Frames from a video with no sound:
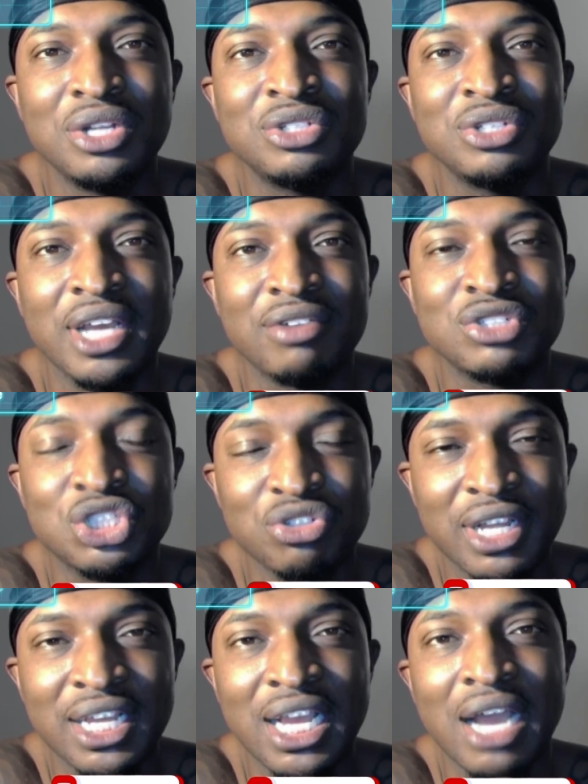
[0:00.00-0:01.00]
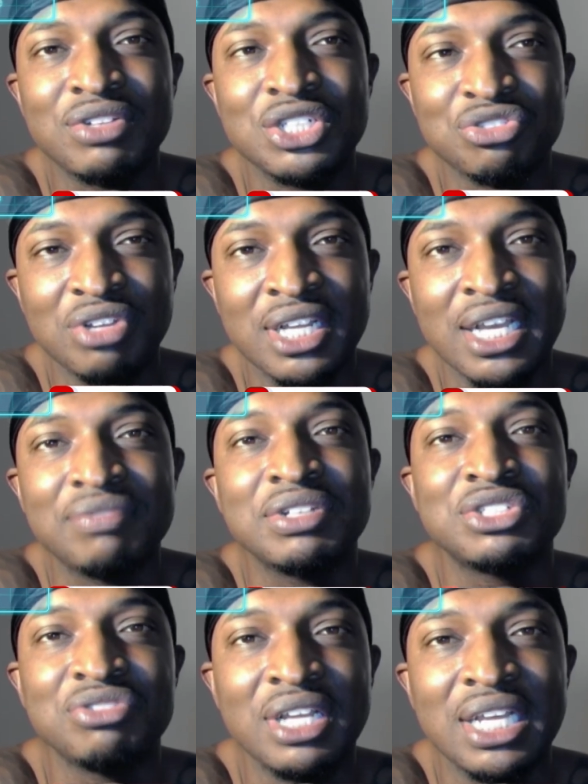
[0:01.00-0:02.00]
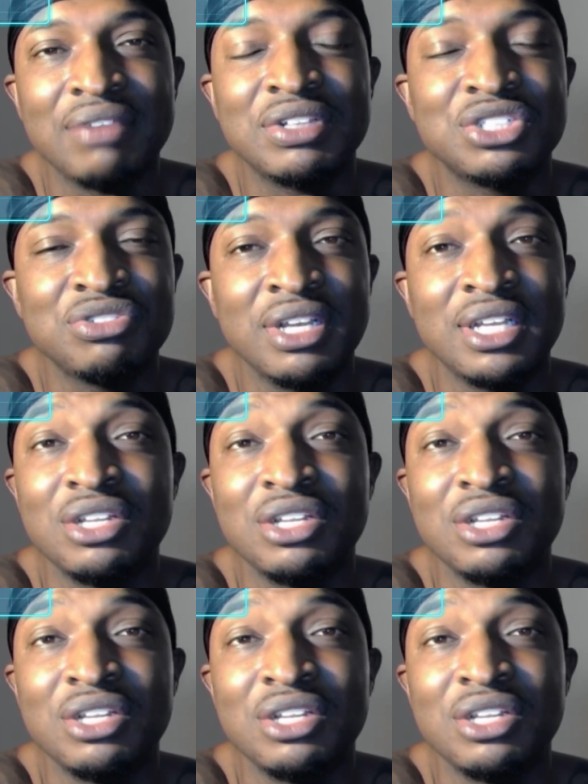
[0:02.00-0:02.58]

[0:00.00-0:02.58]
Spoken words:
to have drink after drink after drink after drink.